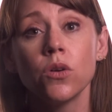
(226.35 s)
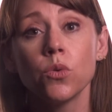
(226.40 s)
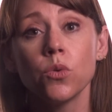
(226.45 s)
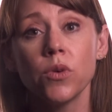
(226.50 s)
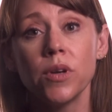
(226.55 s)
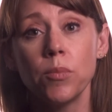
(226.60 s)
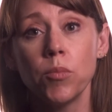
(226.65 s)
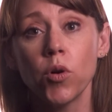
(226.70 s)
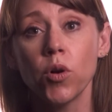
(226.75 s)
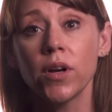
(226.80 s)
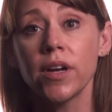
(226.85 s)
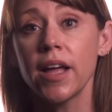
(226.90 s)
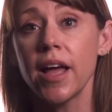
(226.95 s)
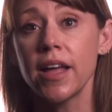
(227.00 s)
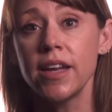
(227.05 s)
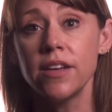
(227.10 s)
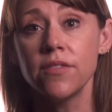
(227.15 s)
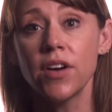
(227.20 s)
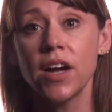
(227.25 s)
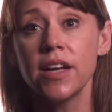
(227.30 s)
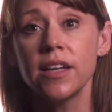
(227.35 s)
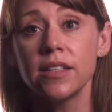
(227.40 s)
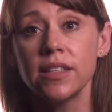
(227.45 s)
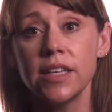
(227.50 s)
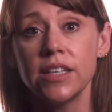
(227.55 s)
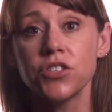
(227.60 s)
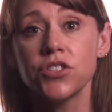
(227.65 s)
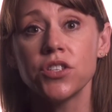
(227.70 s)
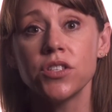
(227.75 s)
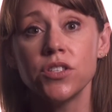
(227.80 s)
Report any
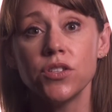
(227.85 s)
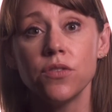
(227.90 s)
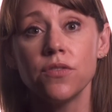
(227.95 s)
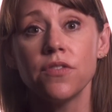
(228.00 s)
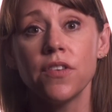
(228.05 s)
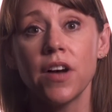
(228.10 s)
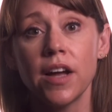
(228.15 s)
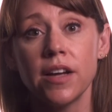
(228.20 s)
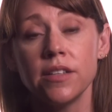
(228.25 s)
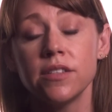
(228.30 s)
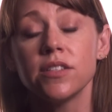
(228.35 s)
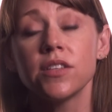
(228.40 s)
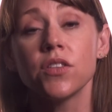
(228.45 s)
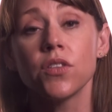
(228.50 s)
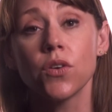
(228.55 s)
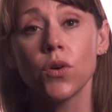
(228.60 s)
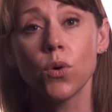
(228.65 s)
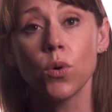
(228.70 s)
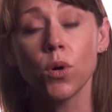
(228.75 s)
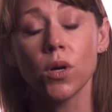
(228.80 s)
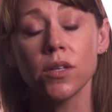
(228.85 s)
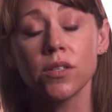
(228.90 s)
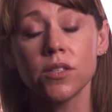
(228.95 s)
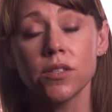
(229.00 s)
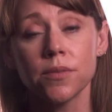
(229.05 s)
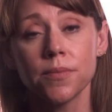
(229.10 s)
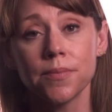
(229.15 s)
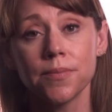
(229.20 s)
violations you find to the court.